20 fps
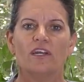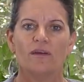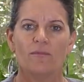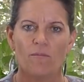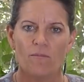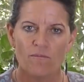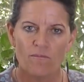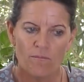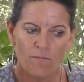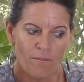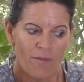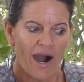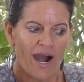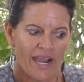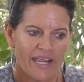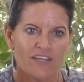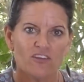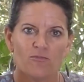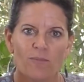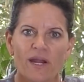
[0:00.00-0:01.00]

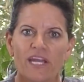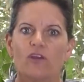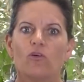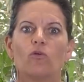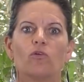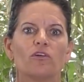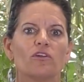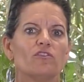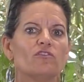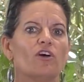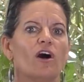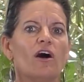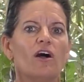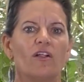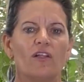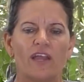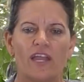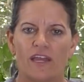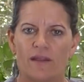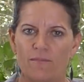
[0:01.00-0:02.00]
mind my
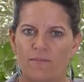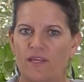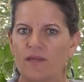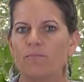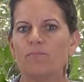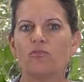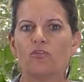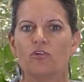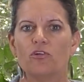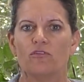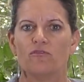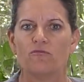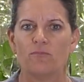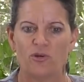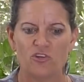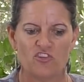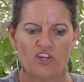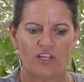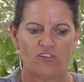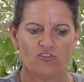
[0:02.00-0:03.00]
cortisol and improve
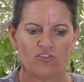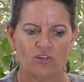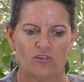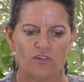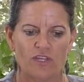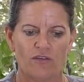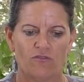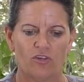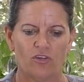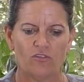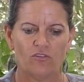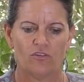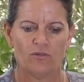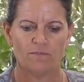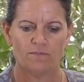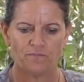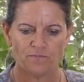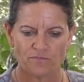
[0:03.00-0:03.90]
progesterone levels.